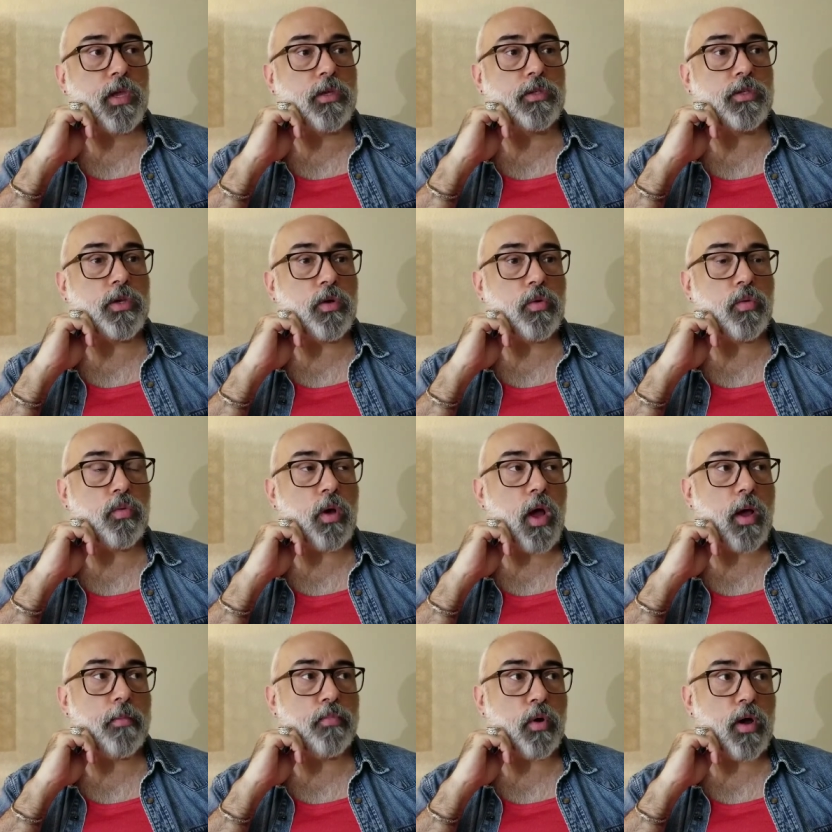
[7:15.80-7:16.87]
So
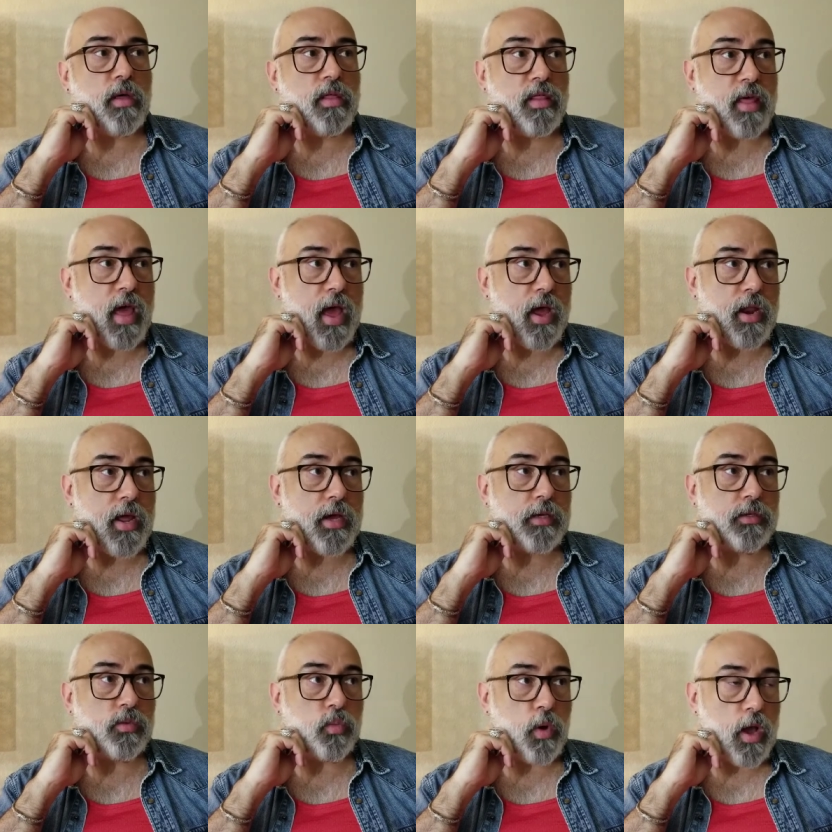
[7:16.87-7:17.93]
I brought that
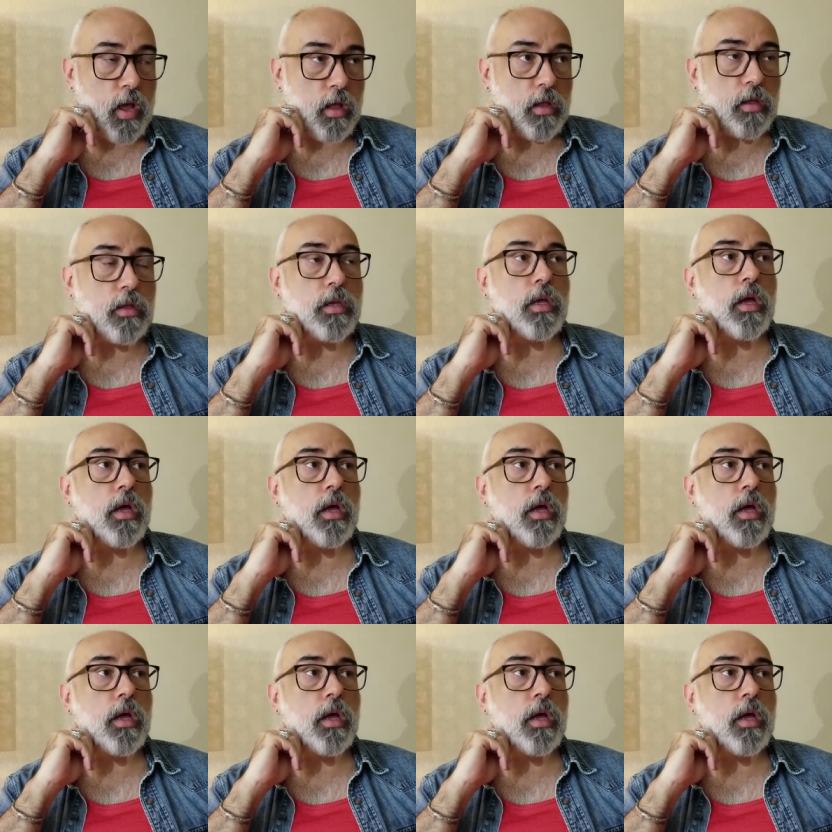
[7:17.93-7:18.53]
as well.